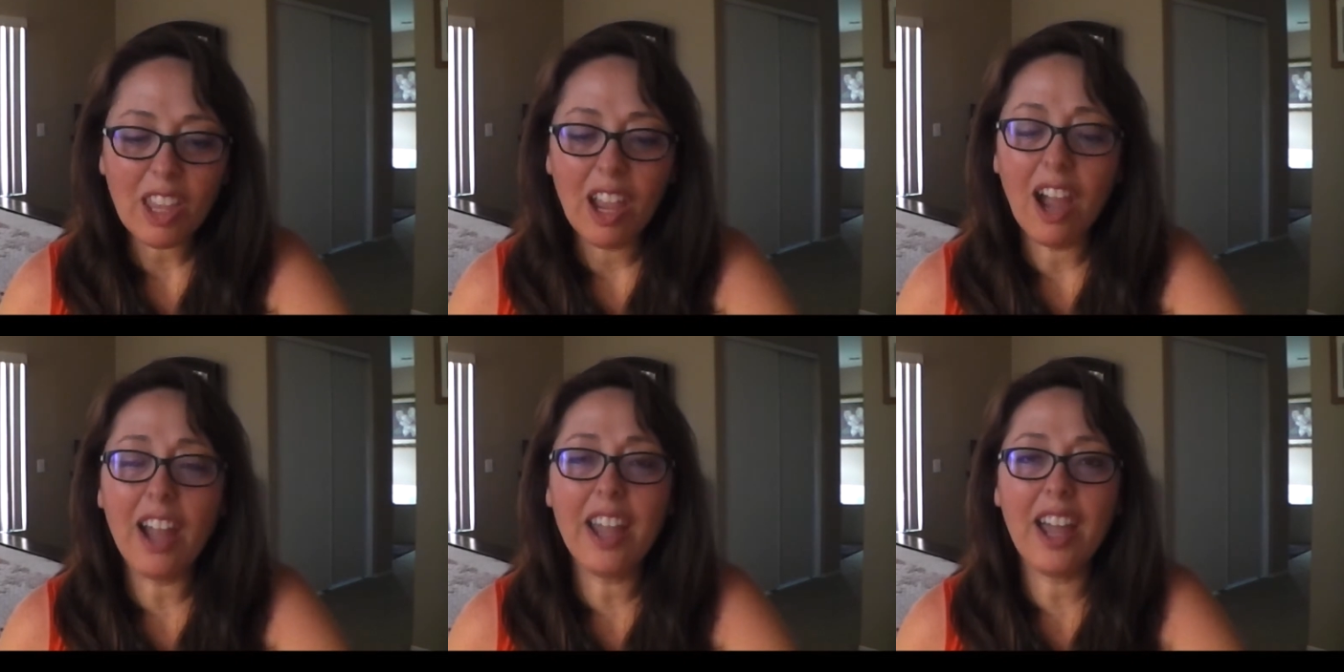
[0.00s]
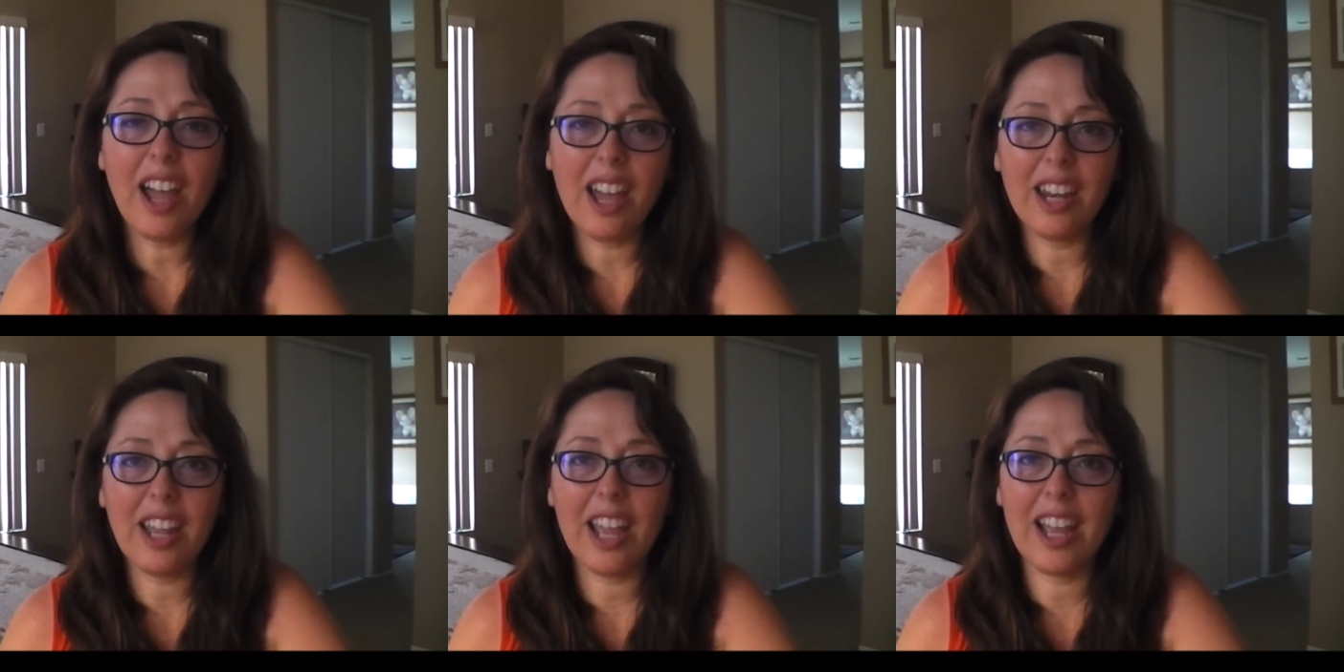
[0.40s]
I
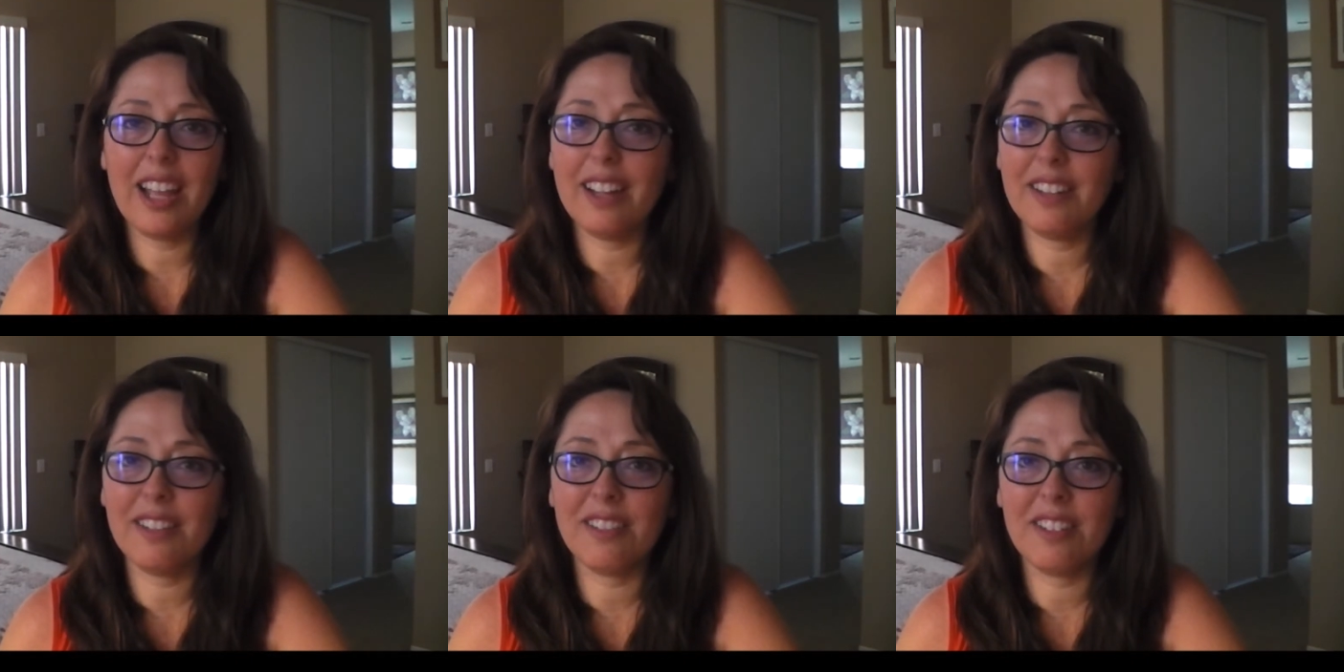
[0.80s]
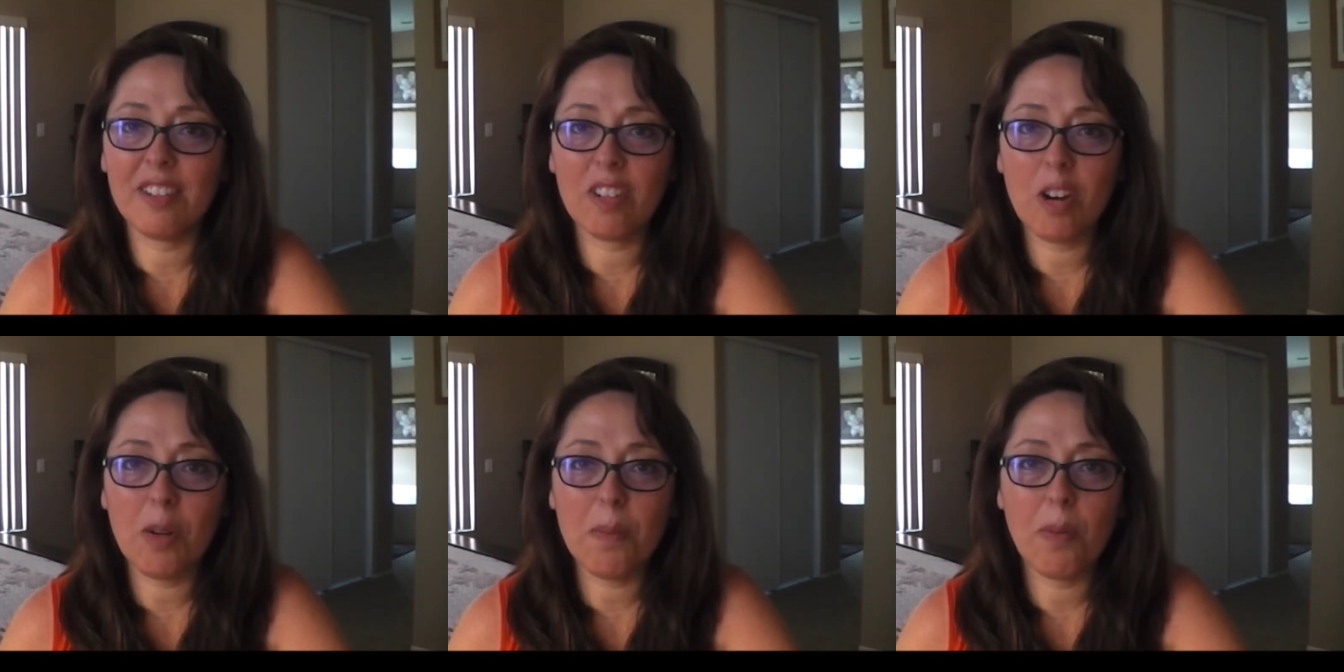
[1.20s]
had a
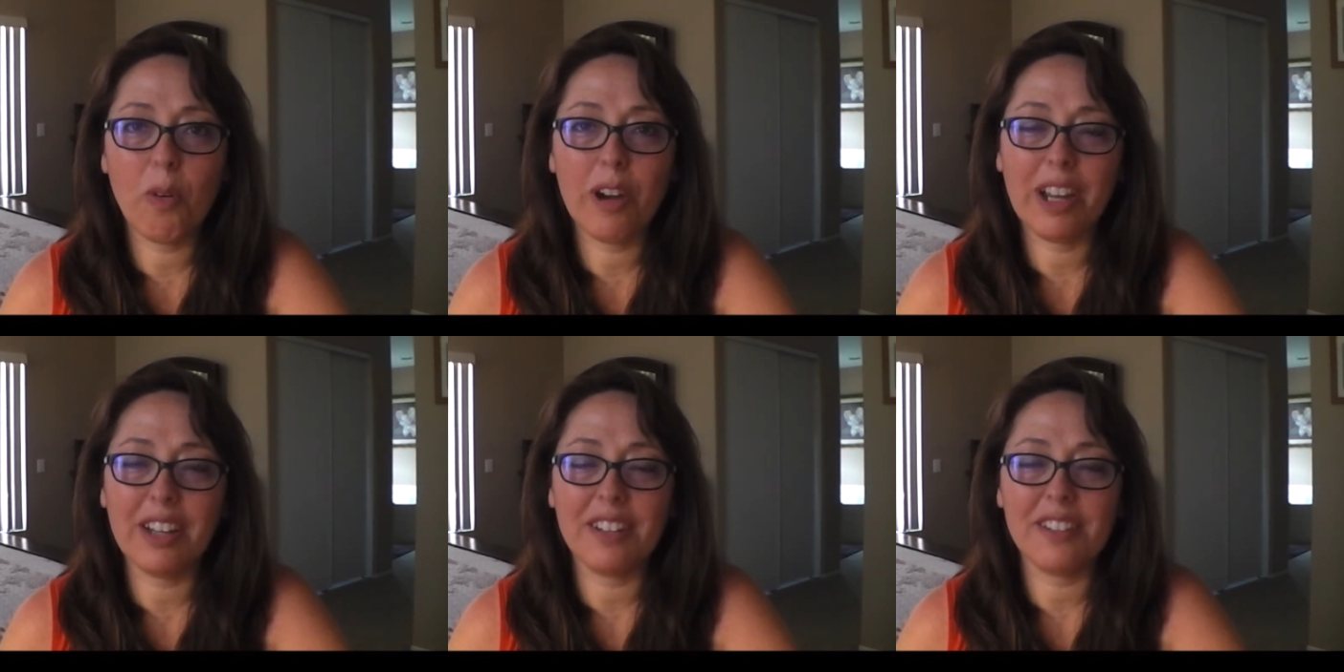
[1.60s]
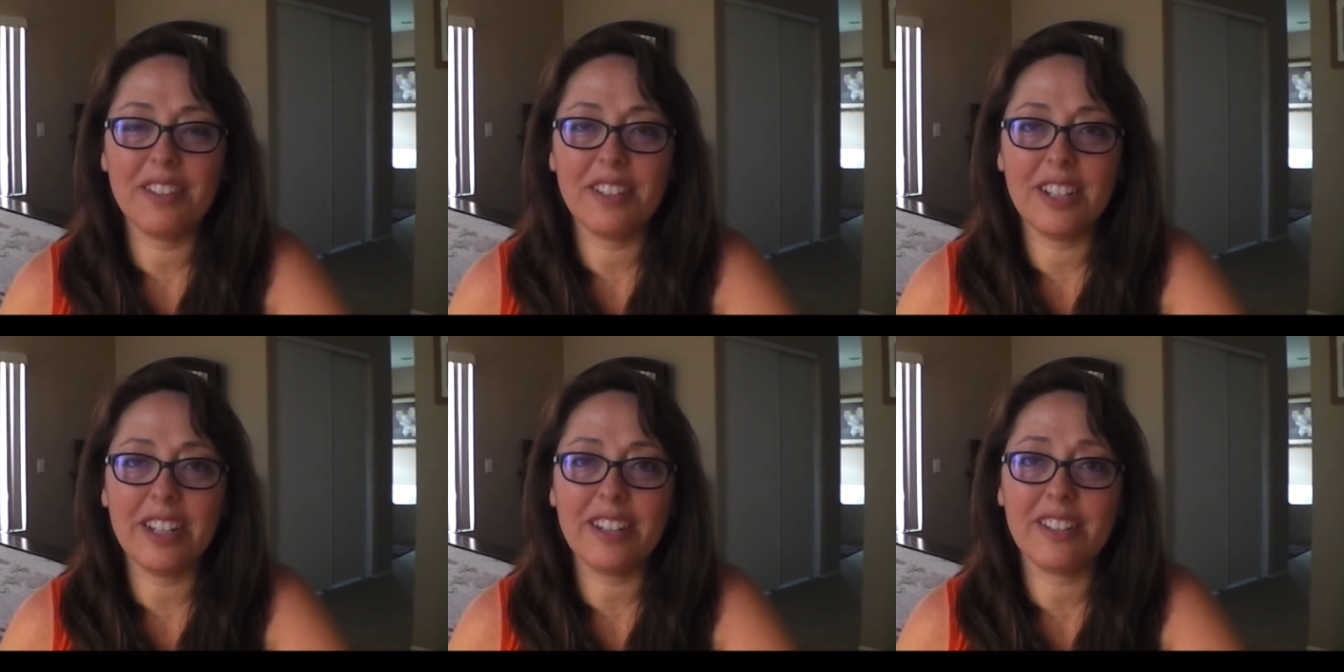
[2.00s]

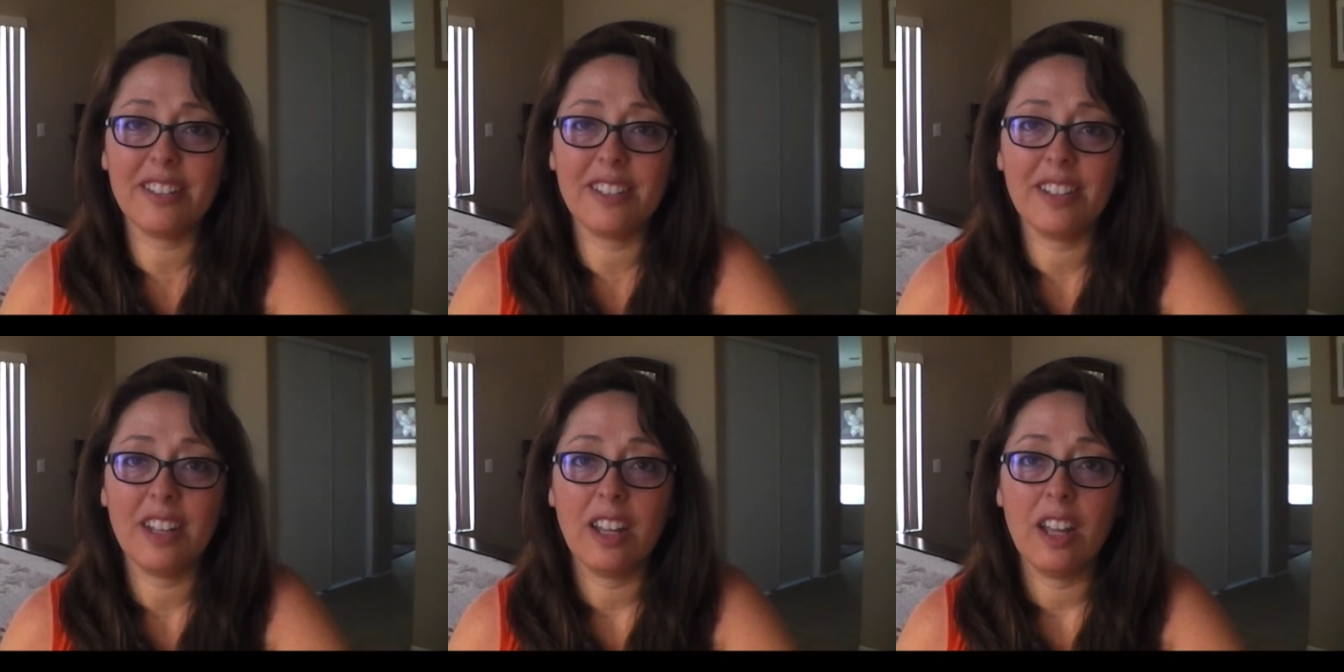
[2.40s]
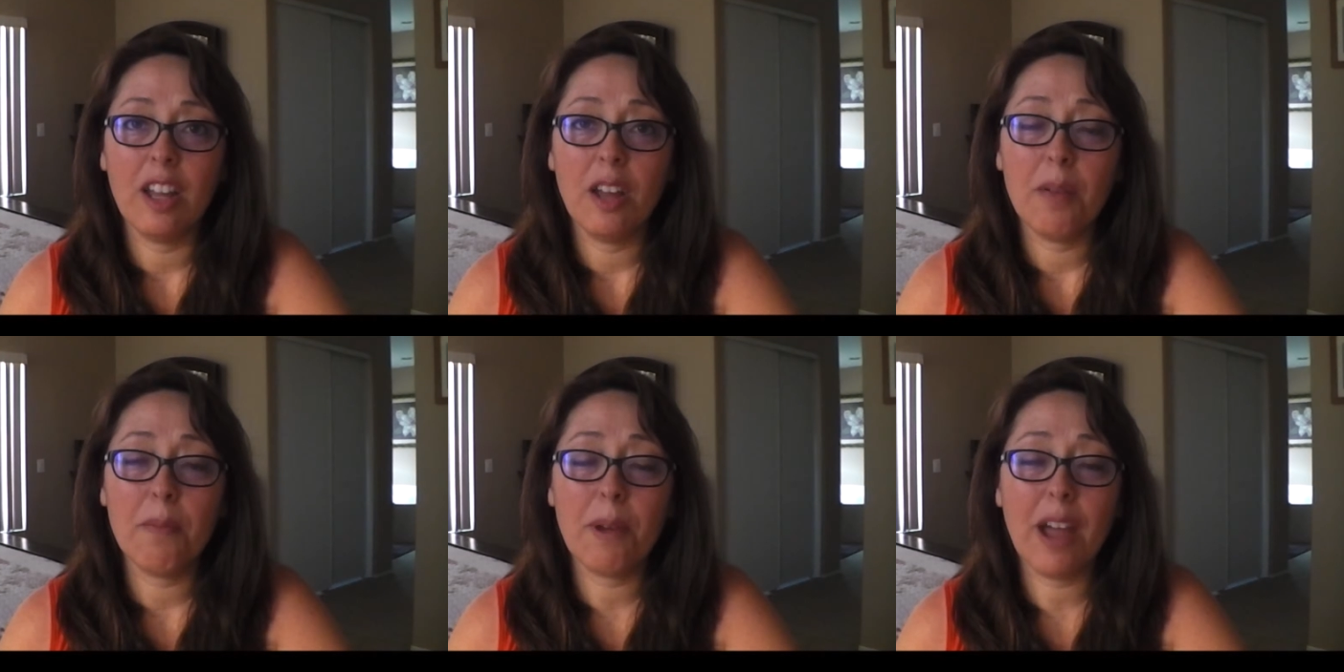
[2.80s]
0.6
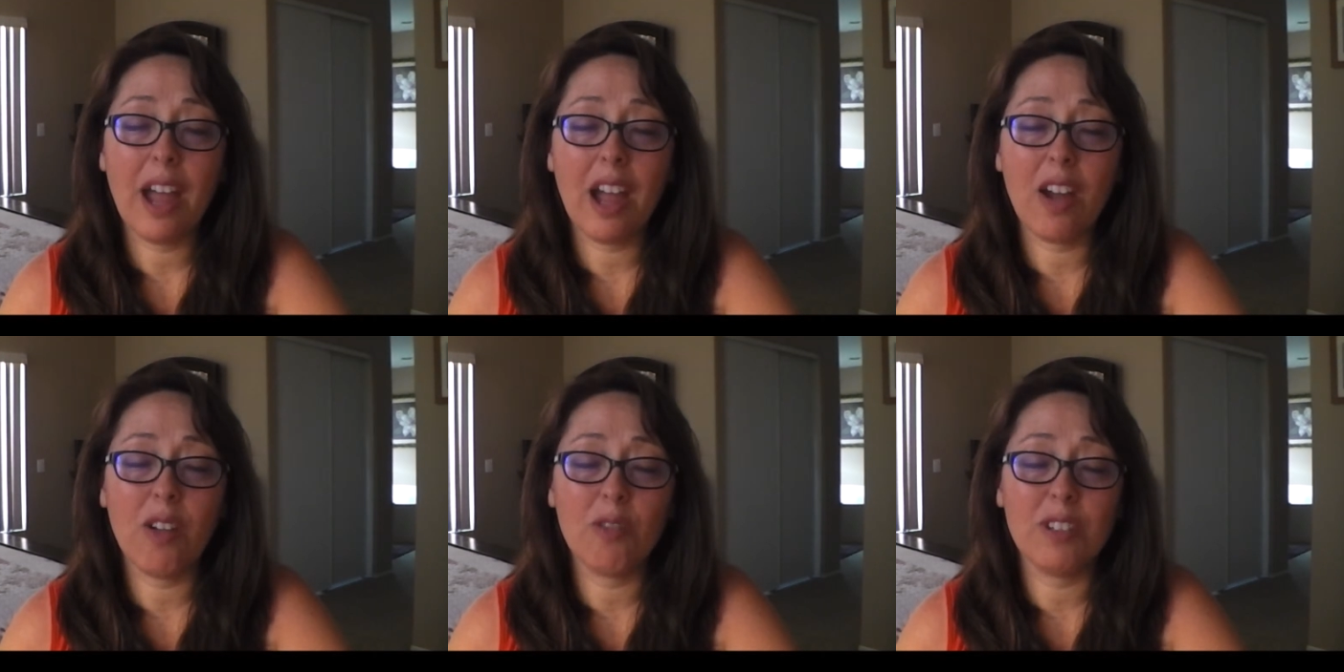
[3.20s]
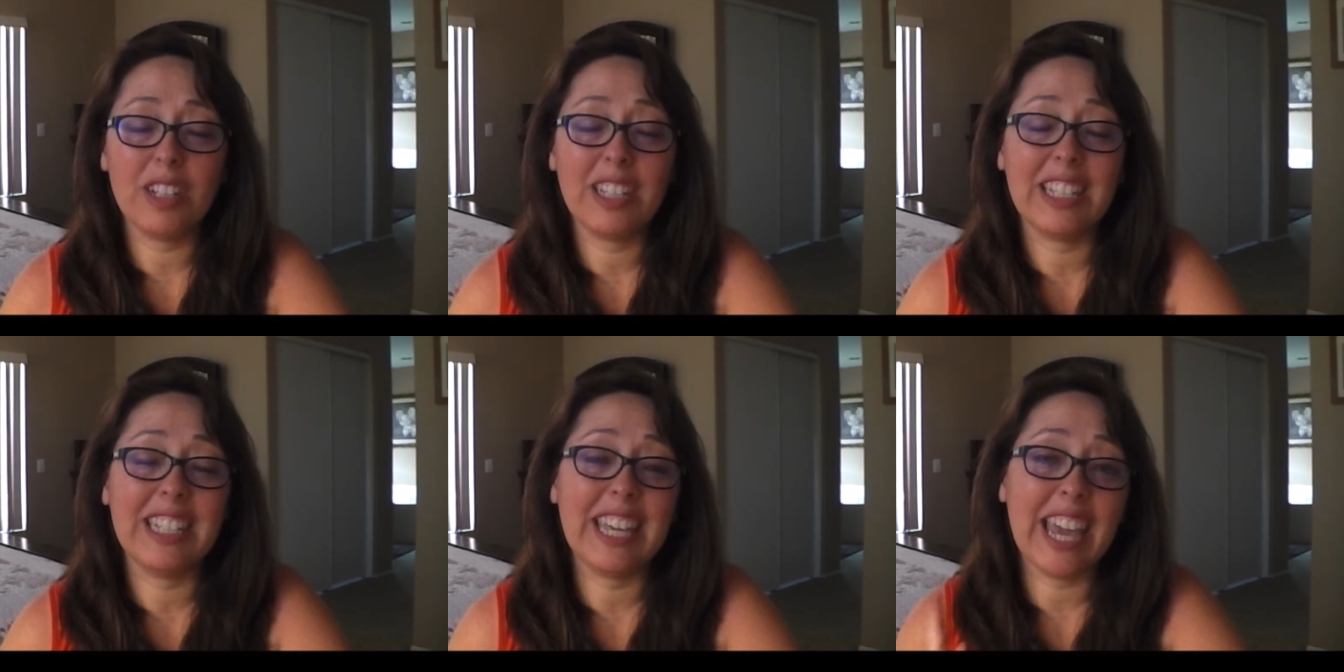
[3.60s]

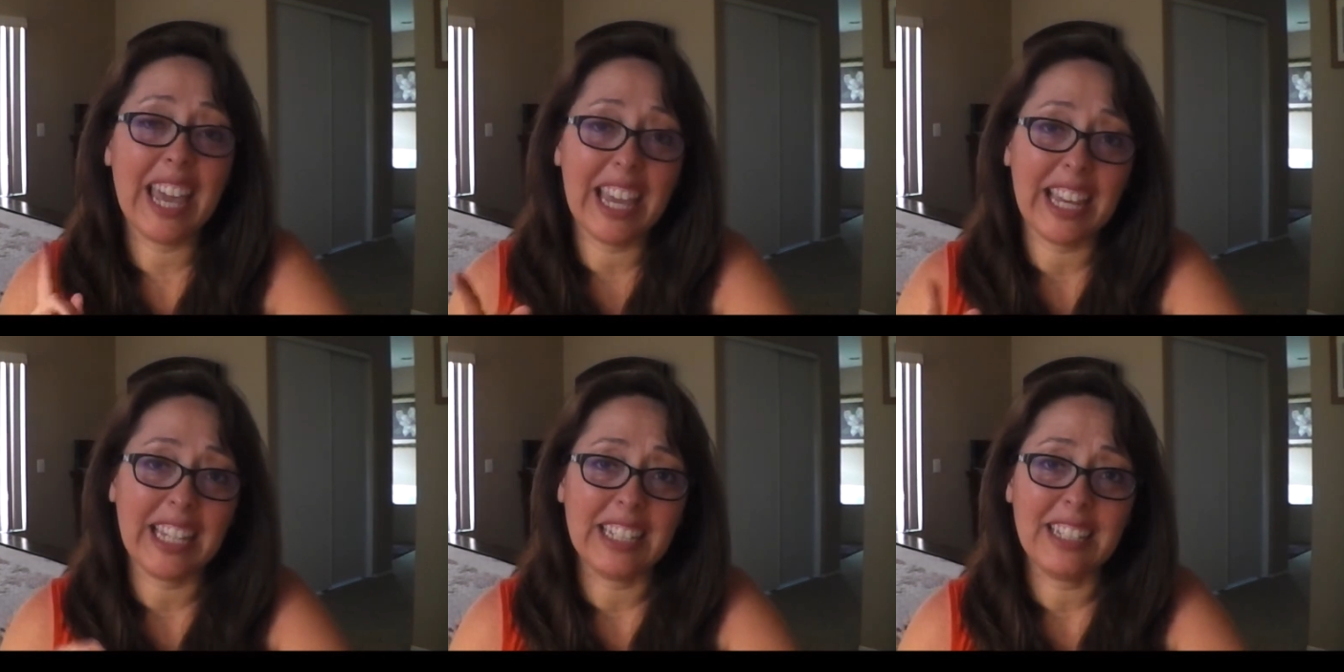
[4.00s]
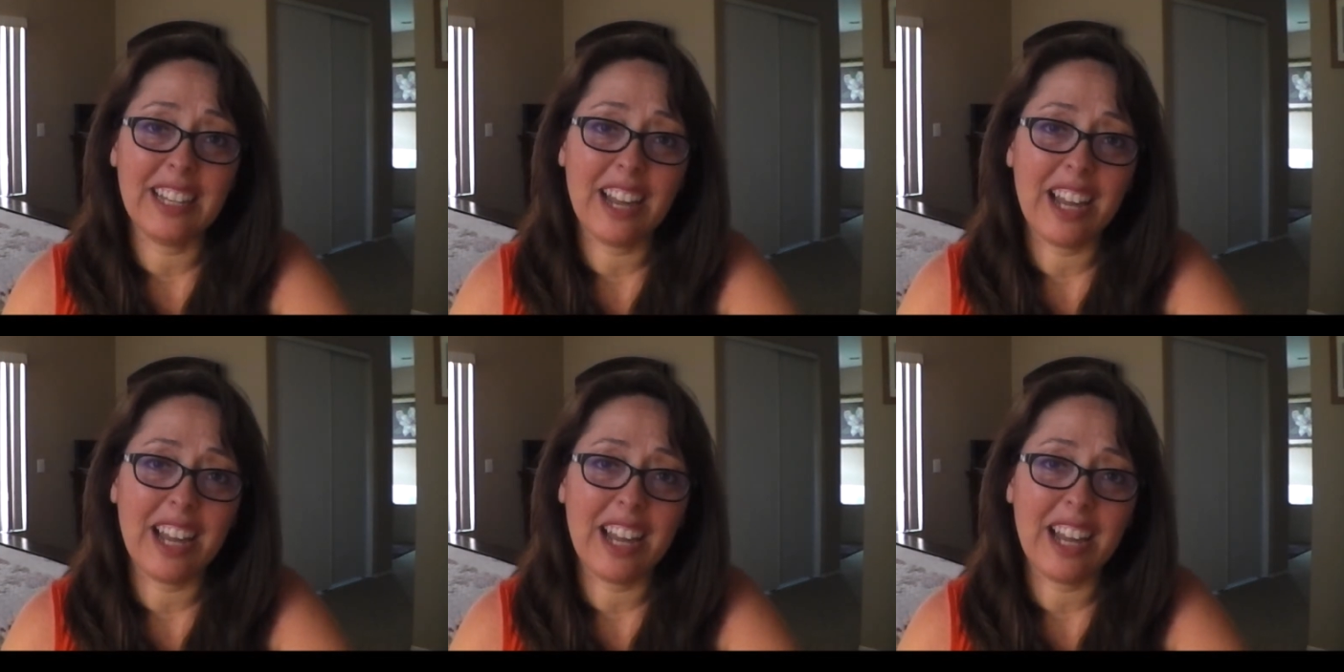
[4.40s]
pound gain.